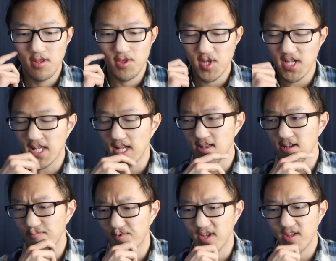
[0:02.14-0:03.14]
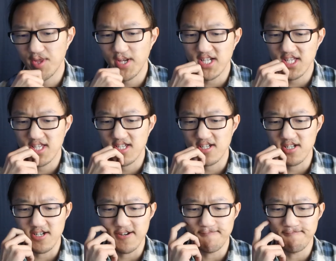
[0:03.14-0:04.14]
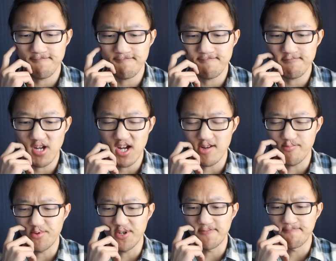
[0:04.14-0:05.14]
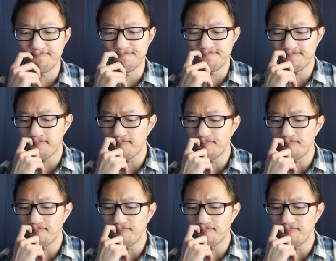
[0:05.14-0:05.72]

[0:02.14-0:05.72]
This is something that um, I've been